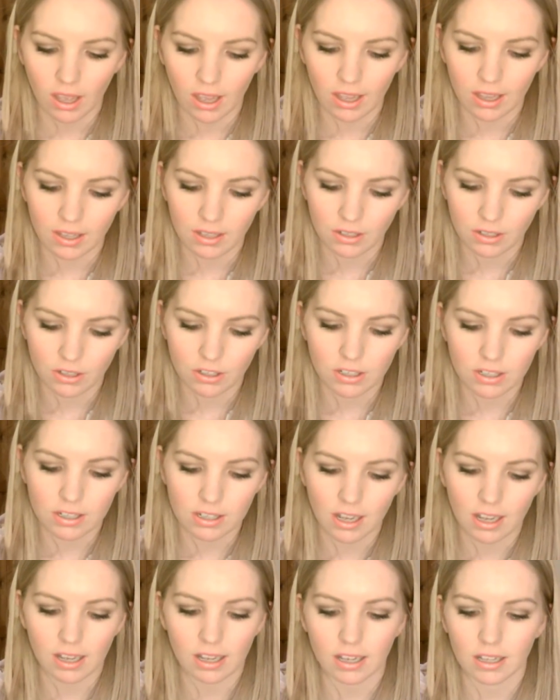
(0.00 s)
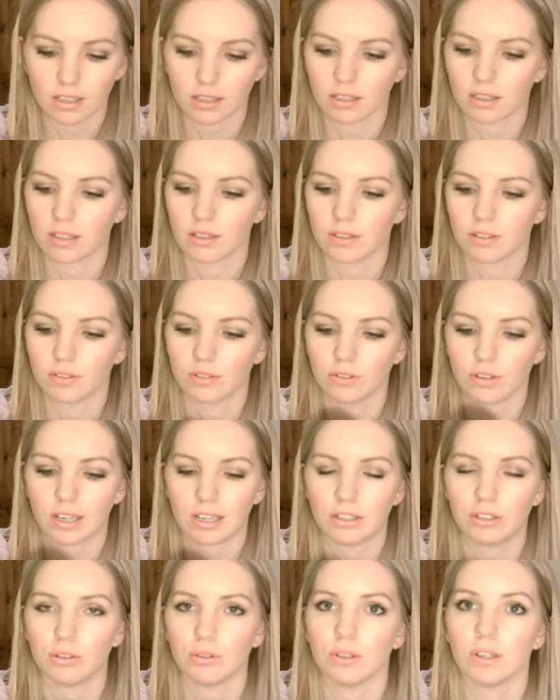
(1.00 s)
And yeah, I'll
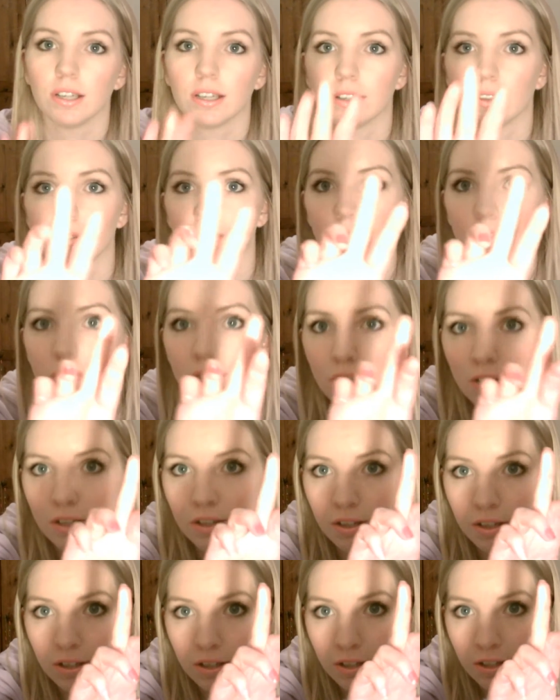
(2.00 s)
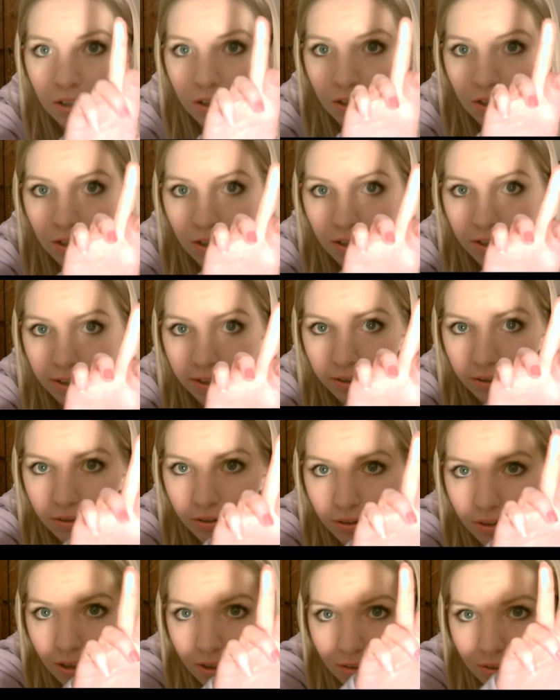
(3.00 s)
try and show you. I
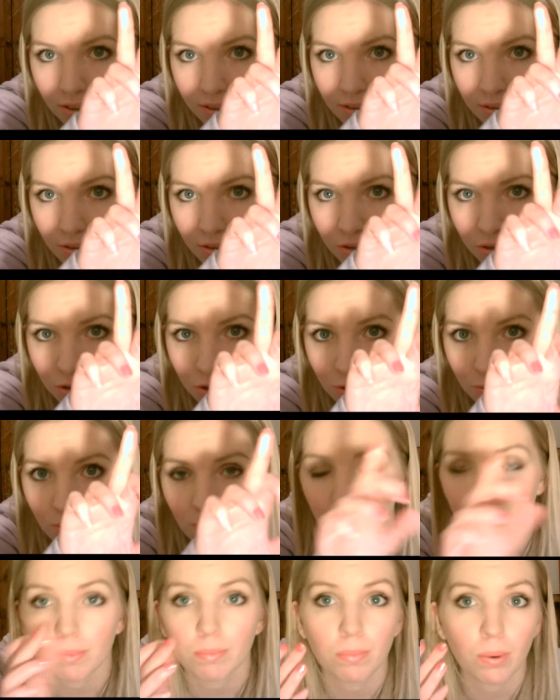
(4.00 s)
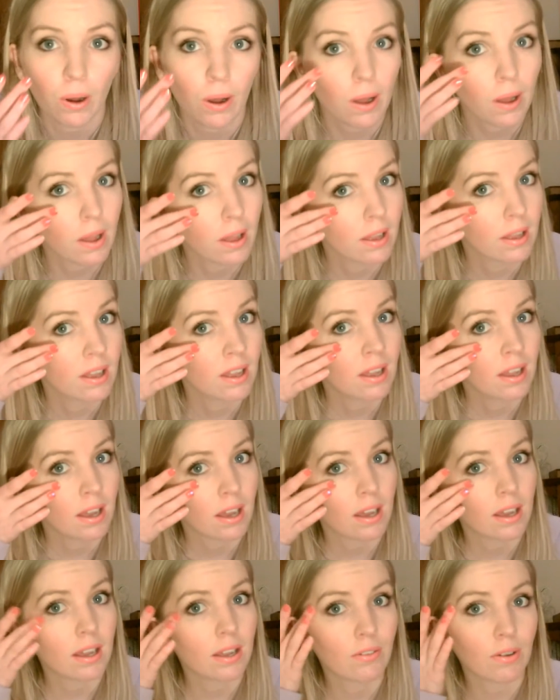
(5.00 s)
don't know how that's going to show up, but
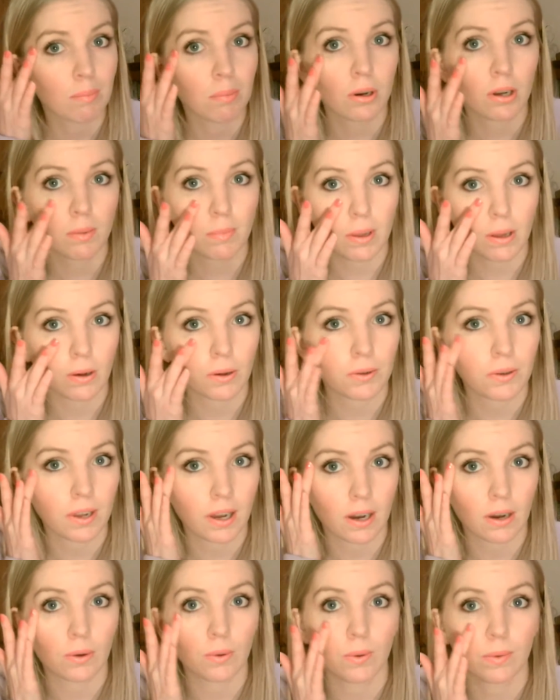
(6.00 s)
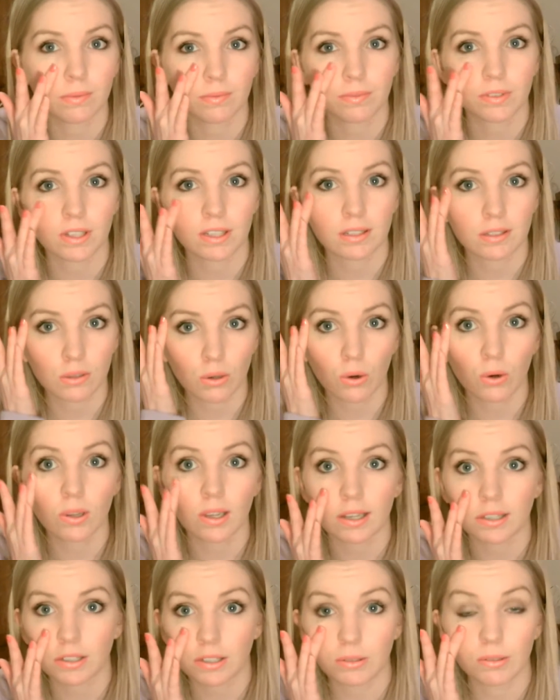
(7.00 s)
if I put a bit on now, this is
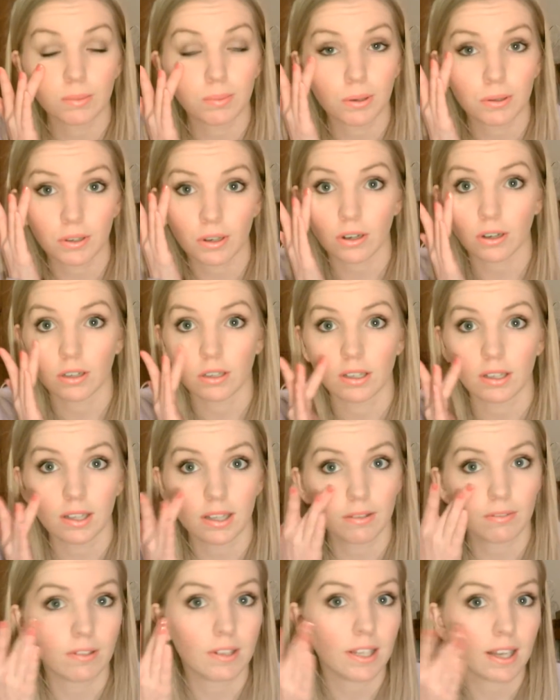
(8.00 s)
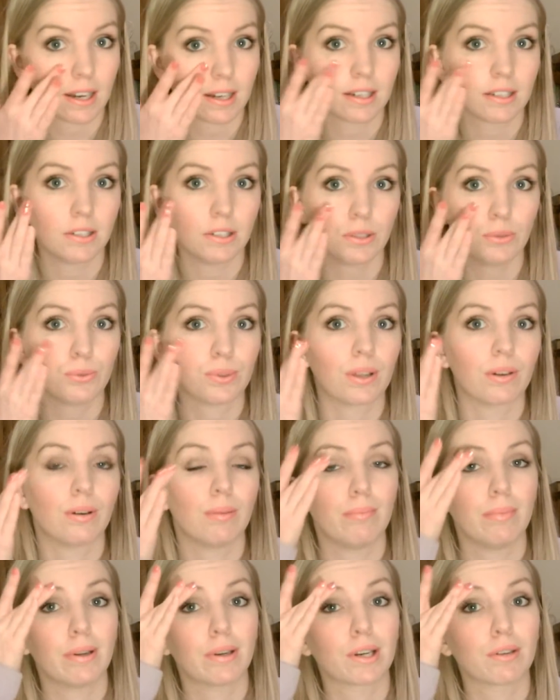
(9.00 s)
all I do, put it on, literally. I can do that
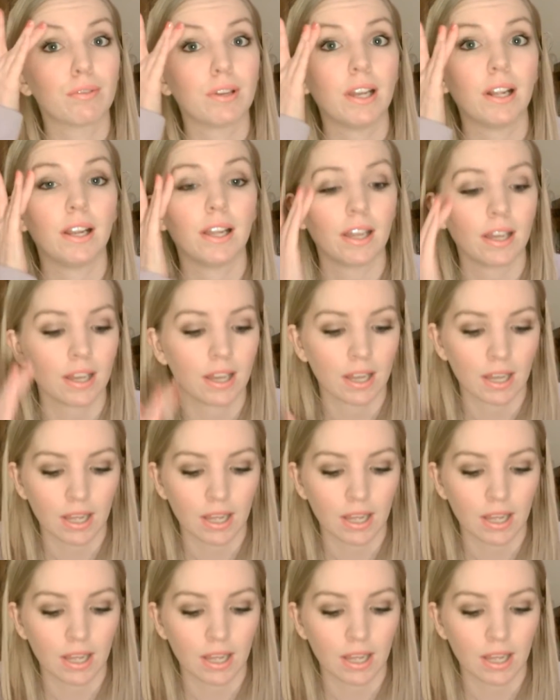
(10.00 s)
with mirror, really.